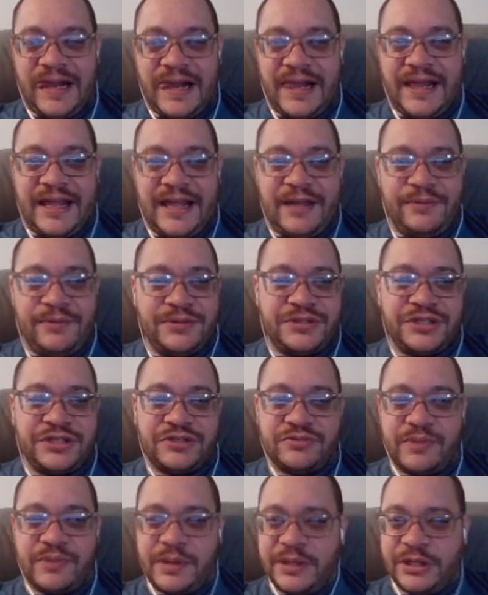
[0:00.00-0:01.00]
It was
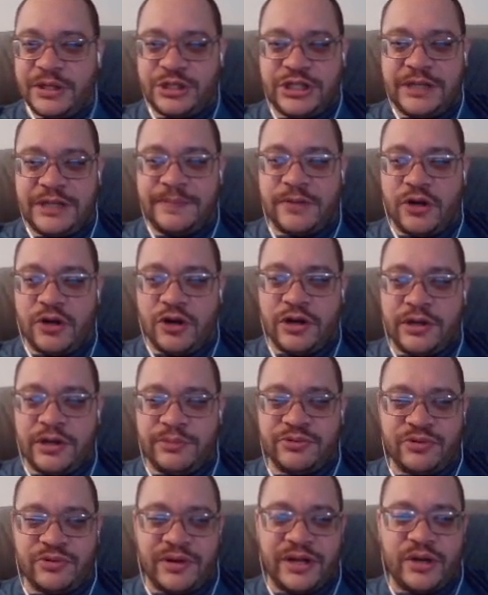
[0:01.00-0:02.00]
just running a cheap card. It
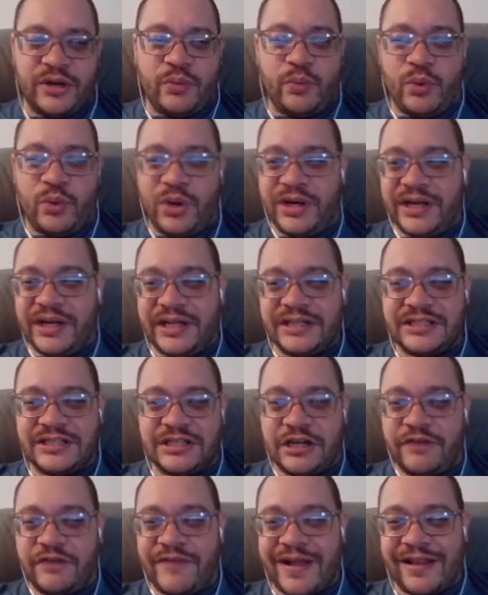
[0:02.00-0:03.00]
was running a 1
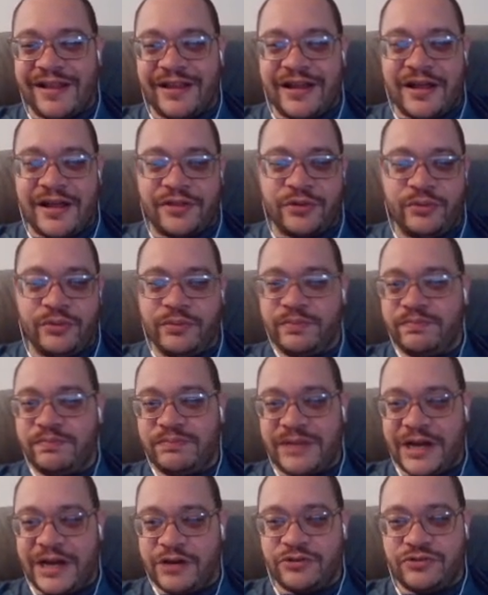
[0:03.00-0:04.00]
instead of Alioth. Who
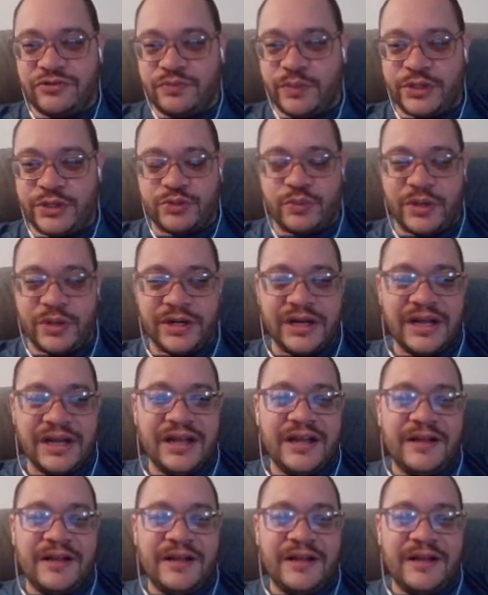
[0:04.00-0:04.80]
cares which one?